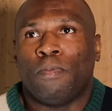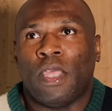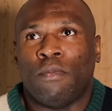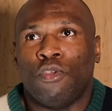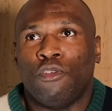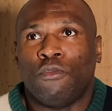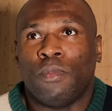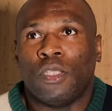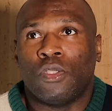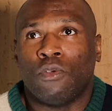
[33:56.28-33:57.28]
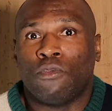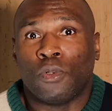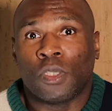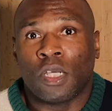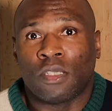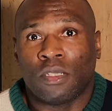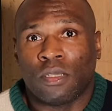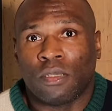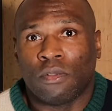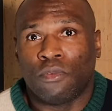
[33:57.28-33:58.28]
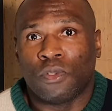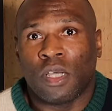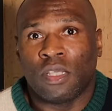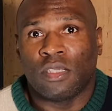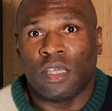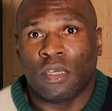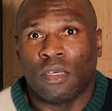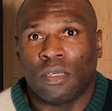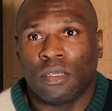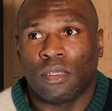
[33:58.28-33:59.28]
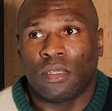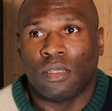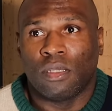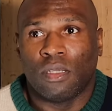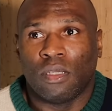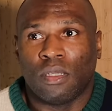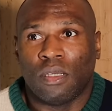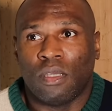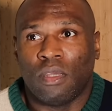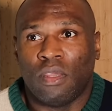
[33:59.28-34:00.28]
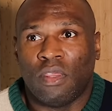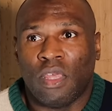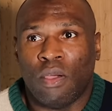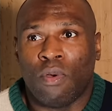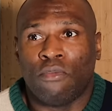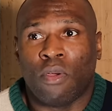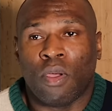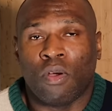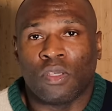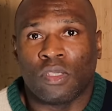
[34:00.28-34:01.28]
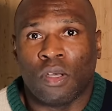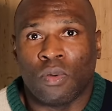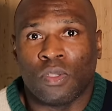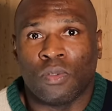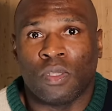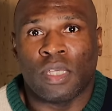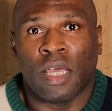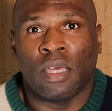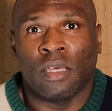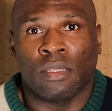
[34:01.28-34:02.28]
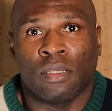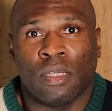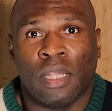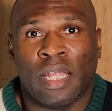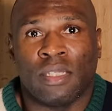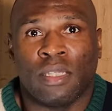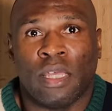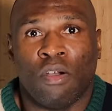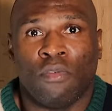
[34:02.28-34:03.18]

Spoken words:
They moved me to Full Sutton Seg. They were very hostile. As soon as I landed there,